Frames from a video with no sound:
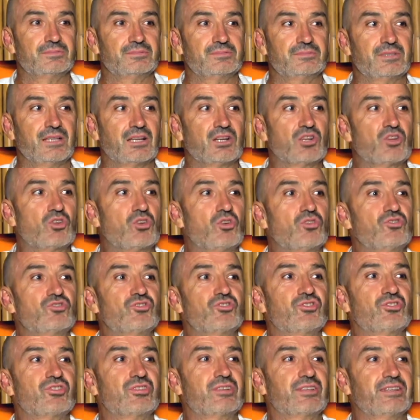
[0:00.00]

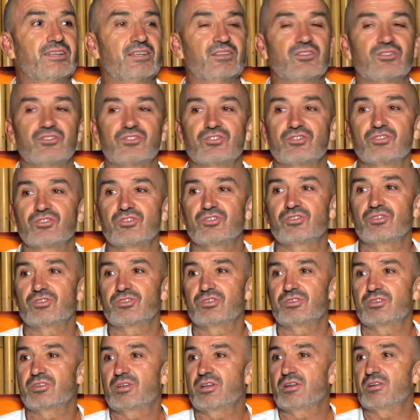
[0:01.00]
unconsciously
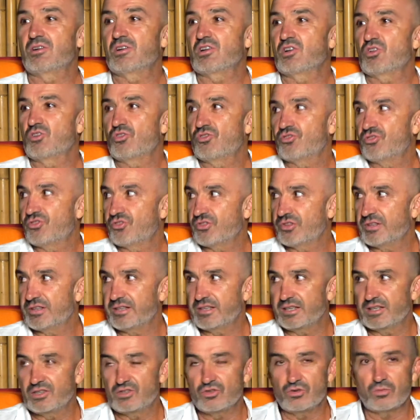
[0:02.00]
concerned,
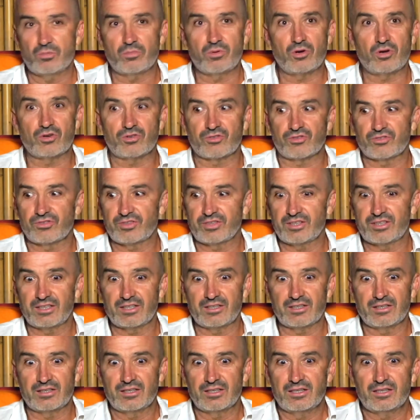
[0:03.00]
unconsciously in your box,
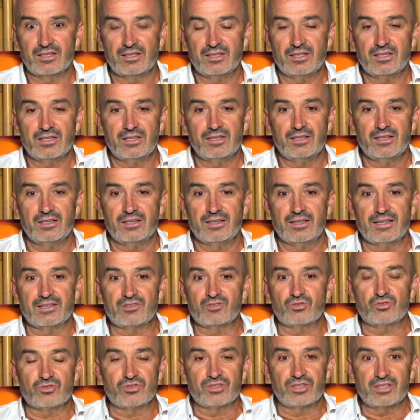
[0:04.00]
sitting at
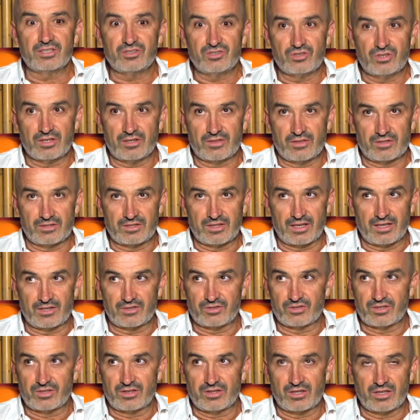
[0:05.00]
your teacher, at the
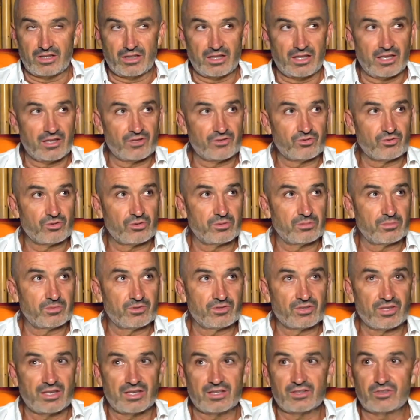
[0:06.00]
desk in the classroom,
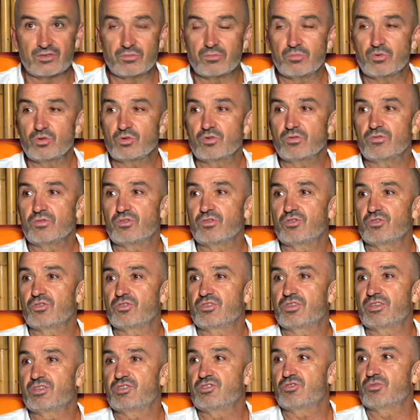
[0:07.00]
scared to move because your
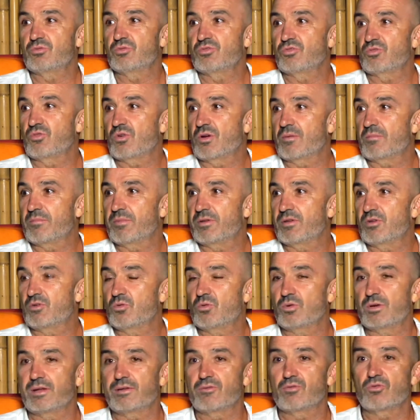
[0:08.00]
teacher was grumpy or
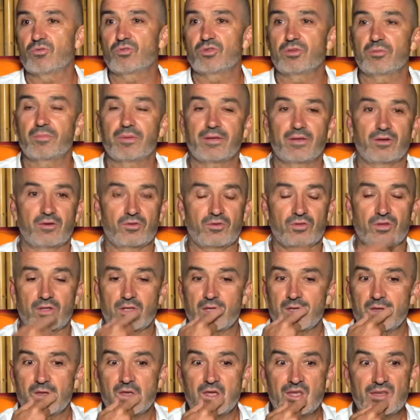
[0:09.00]
whatever, or your parent,
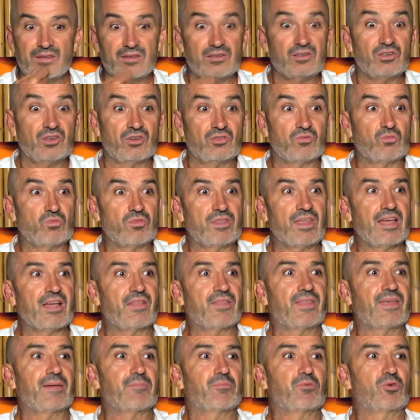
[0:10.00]
without
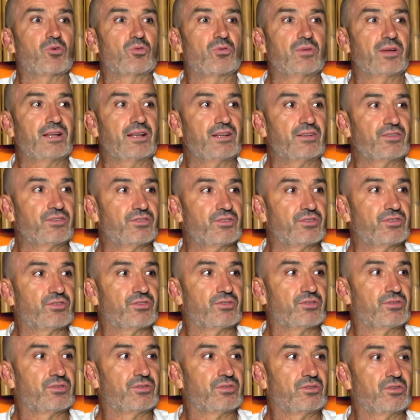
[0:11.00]
that paralysis.
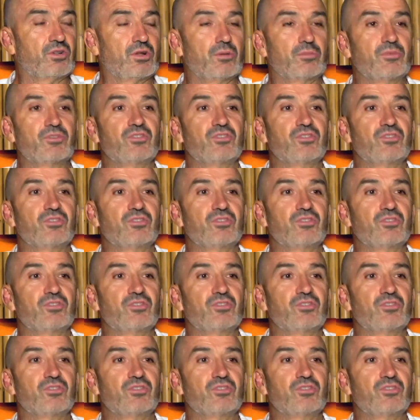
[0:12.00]
Common